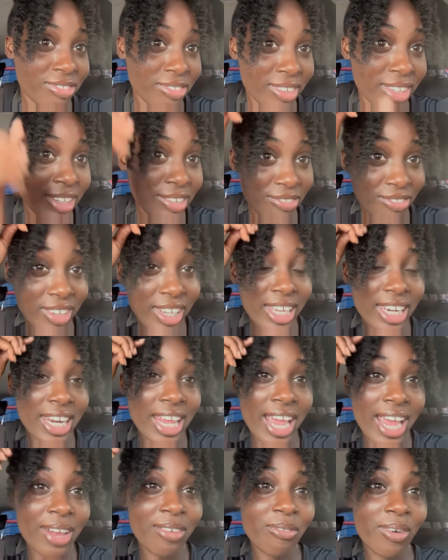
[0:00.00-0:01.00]
If it's
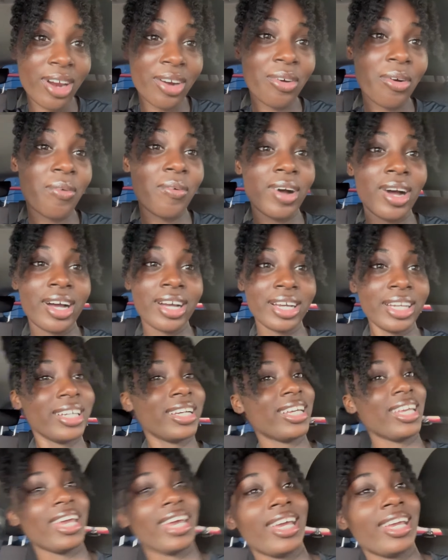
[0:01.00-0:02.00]
there in 1 hour,
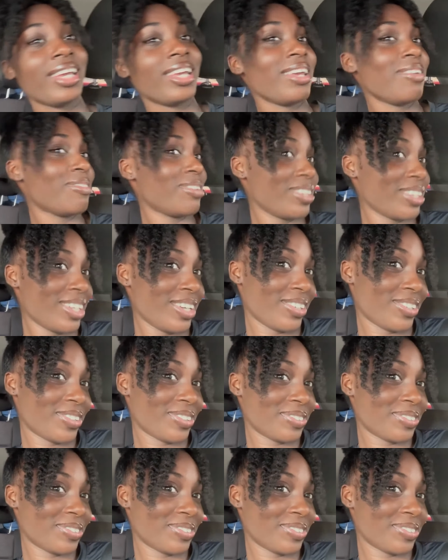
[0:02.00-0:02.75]
yeah, get on here.